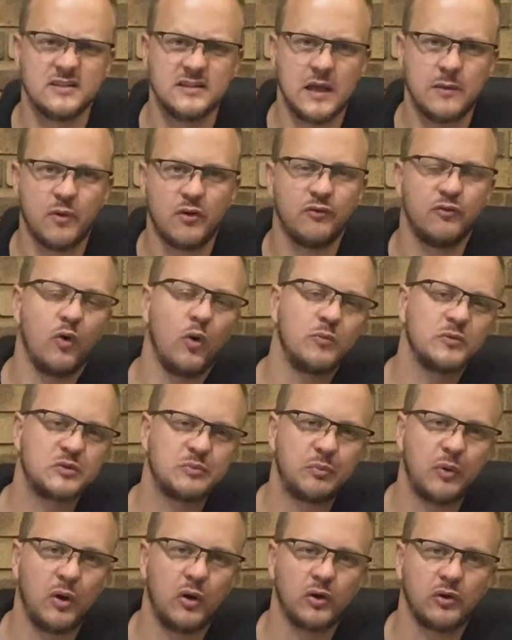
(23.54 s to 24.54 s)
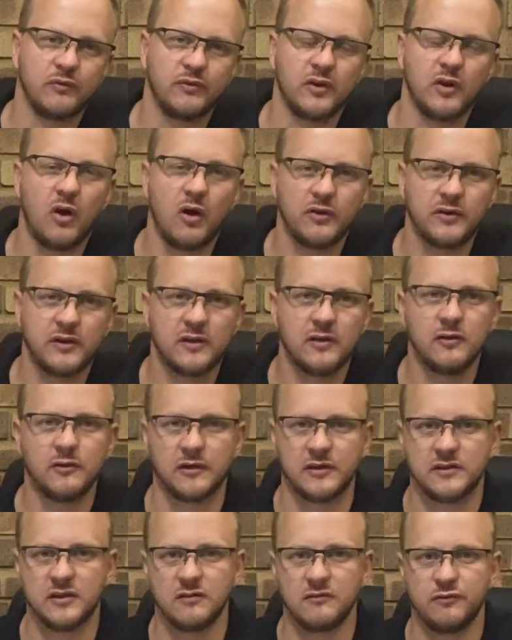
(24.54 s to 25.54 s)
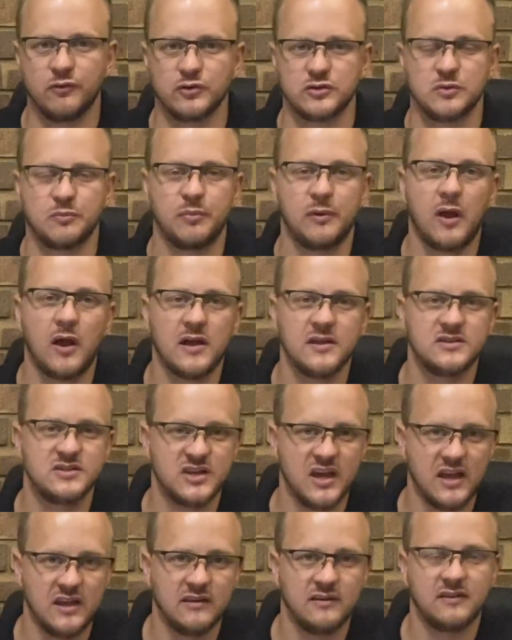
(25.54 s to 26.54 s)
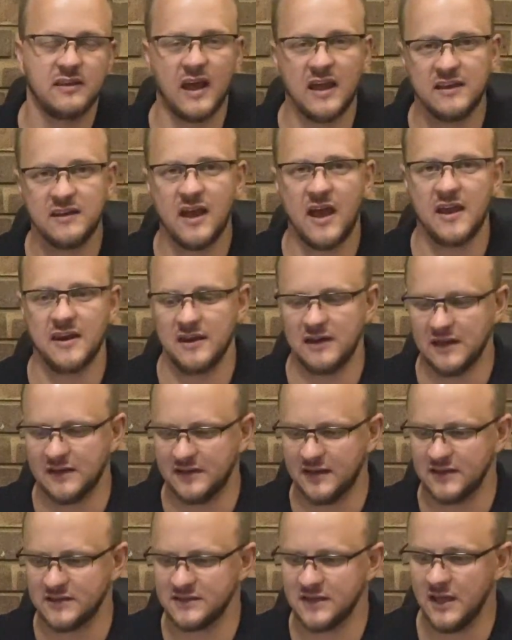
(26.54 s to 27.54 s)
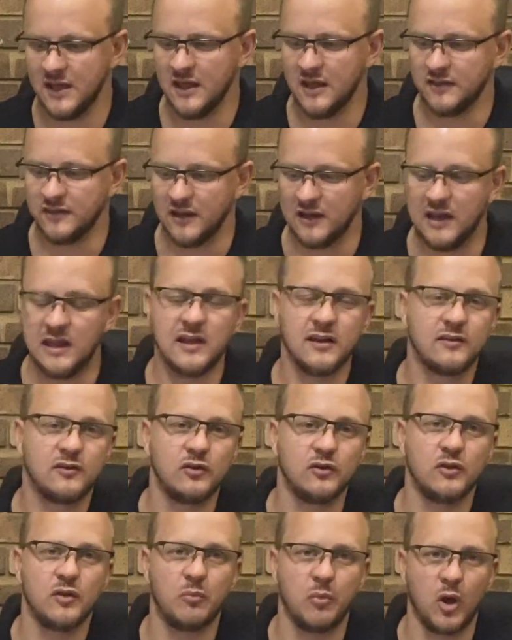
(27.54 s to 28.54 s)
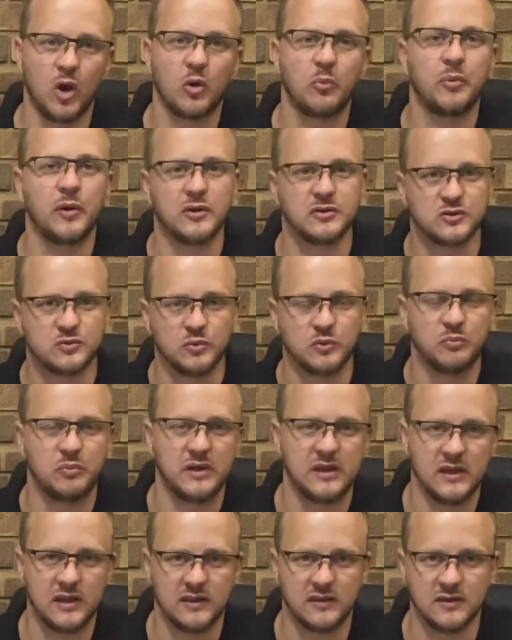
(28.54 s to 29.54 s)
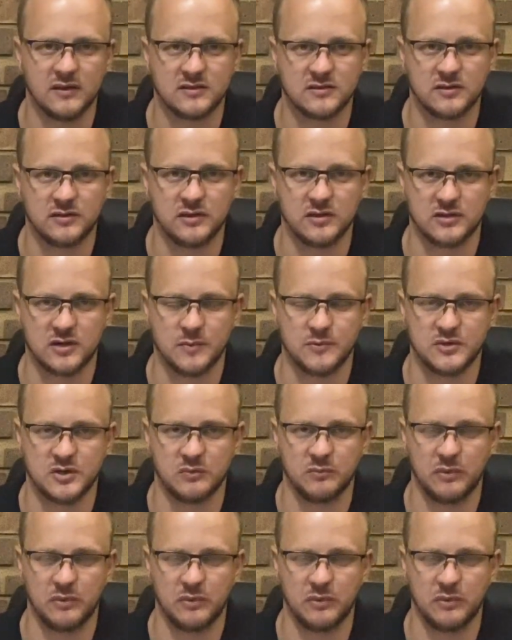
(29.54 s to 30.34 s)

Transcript: demo forms part of an article written for supply chain data analytics. The link to the blog post would be in this description